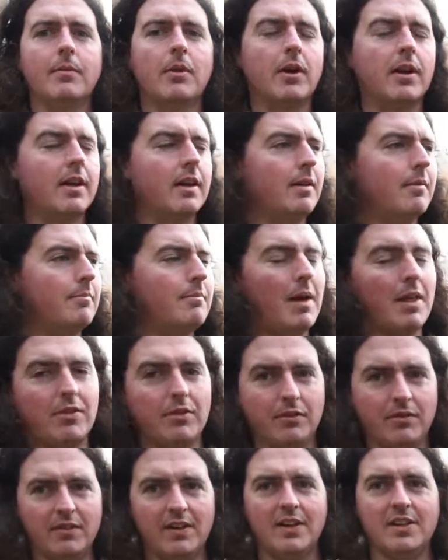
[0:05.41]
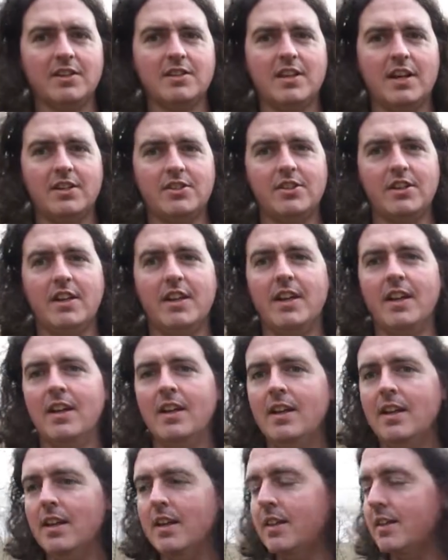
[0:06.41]
my method feeder session here.
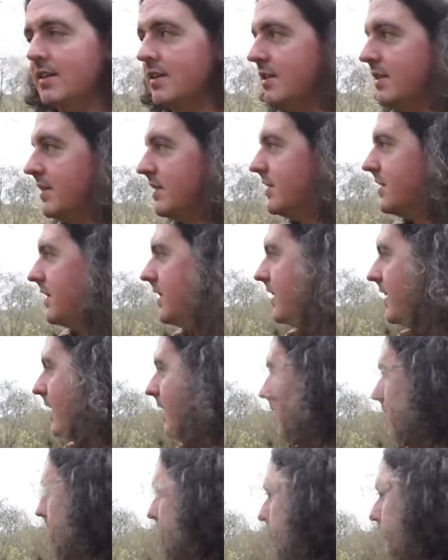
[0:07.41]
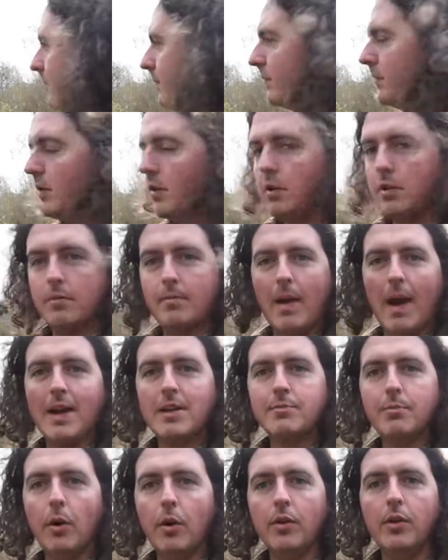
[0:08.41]
This is the
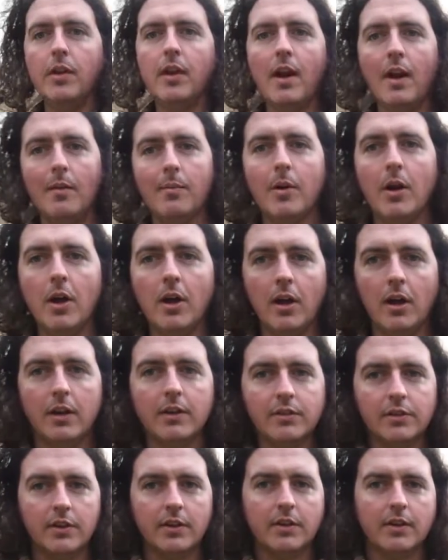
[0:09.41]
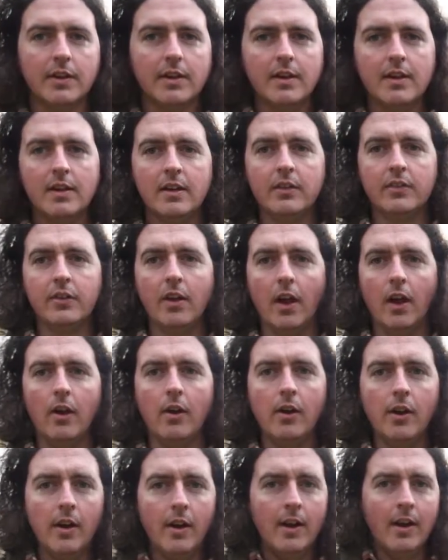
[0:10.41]
match pond up at Hurston. So
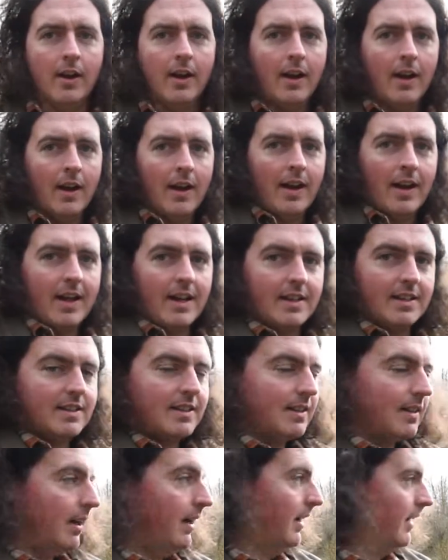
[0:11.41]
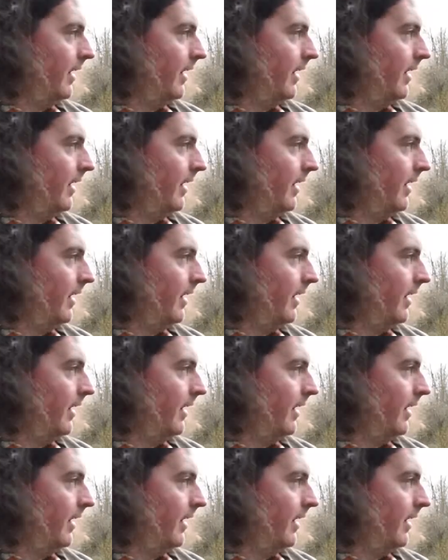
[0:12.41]
it's